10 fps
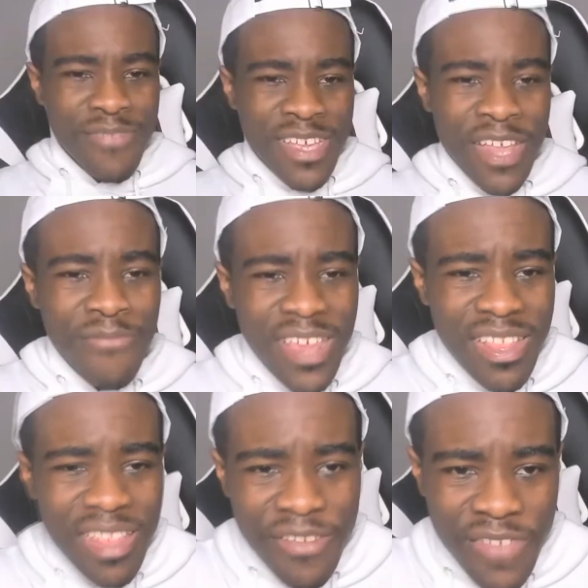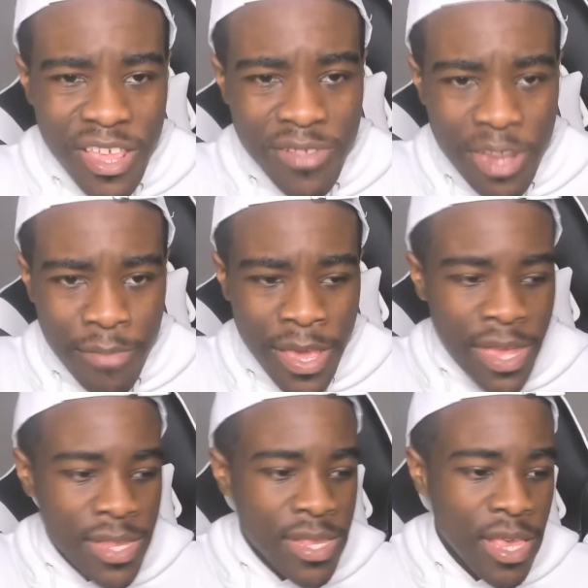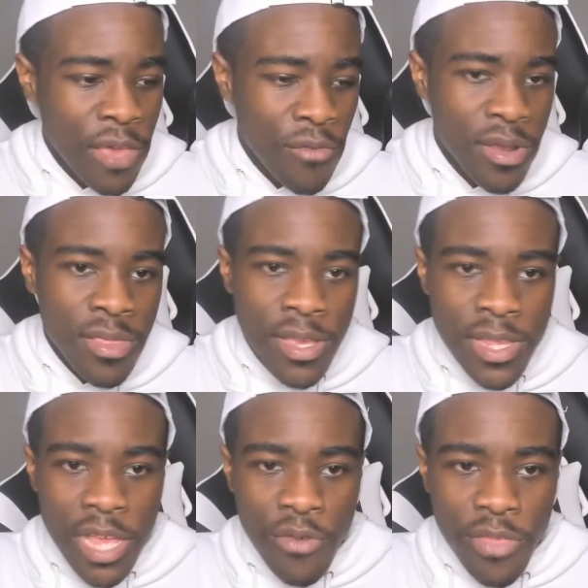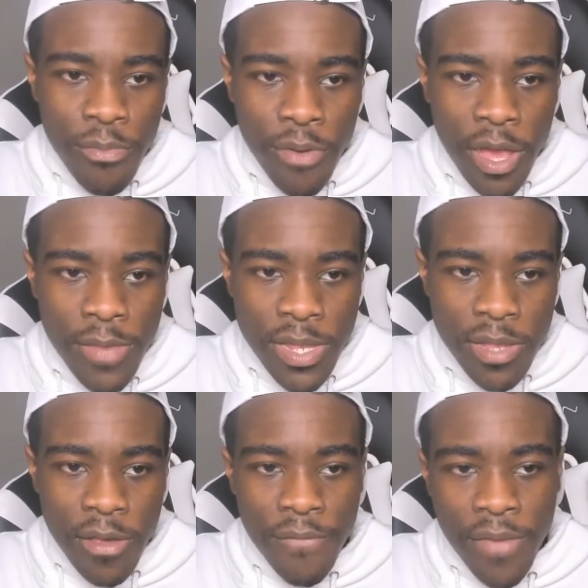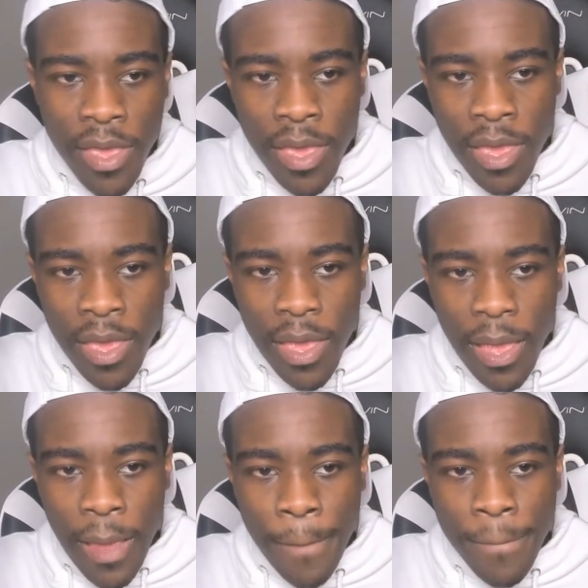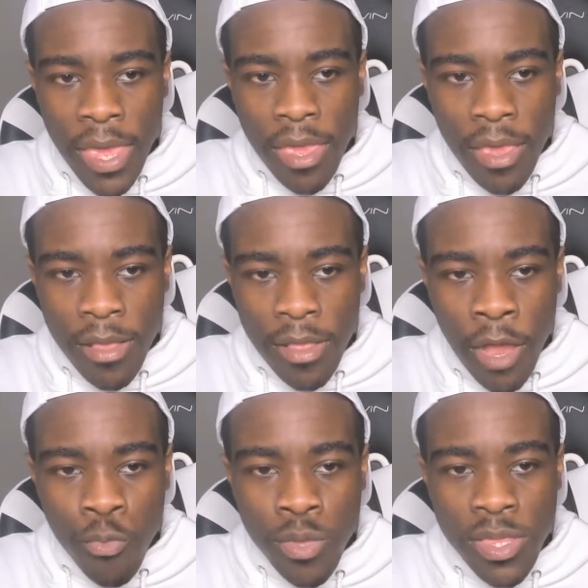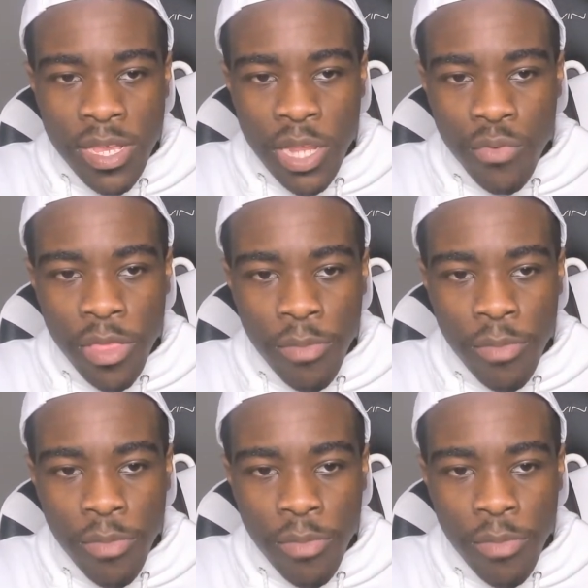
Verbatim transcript: because I've made a lot of videos in the past, and one of the things that I really pride myself in making, I, uh, one thing I really